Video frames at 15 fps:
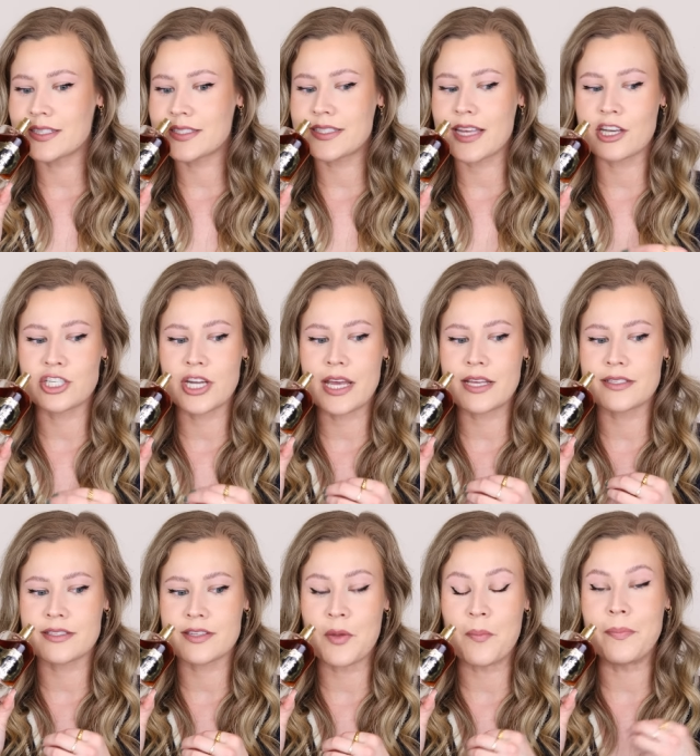such
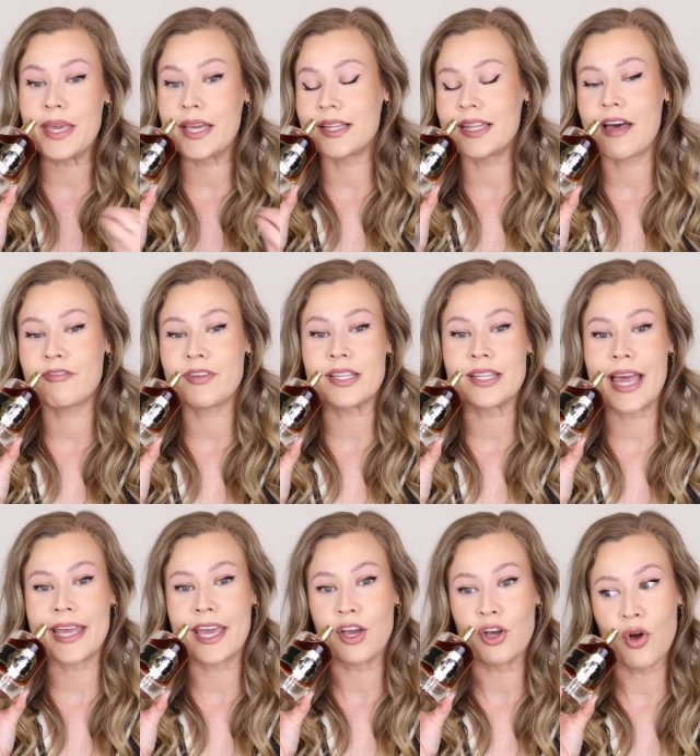as Micallef
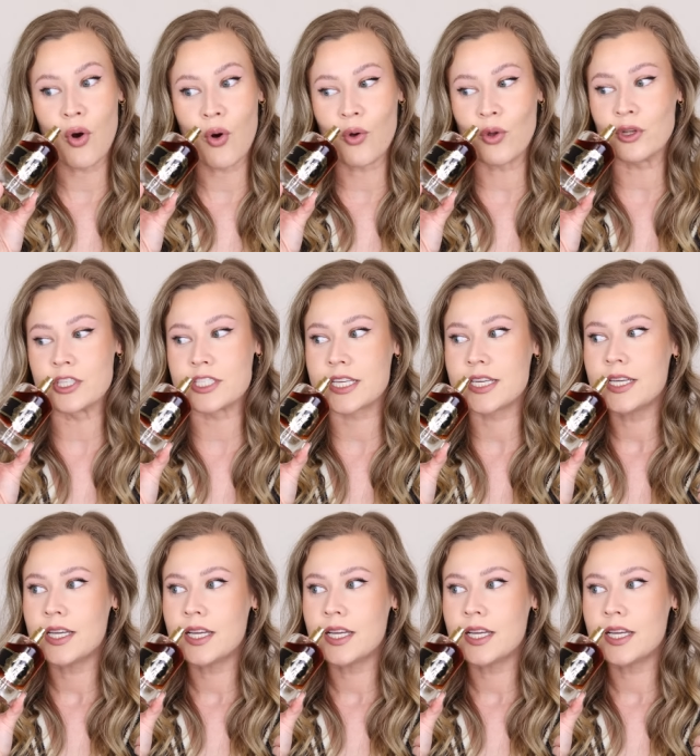Ylang in Gold,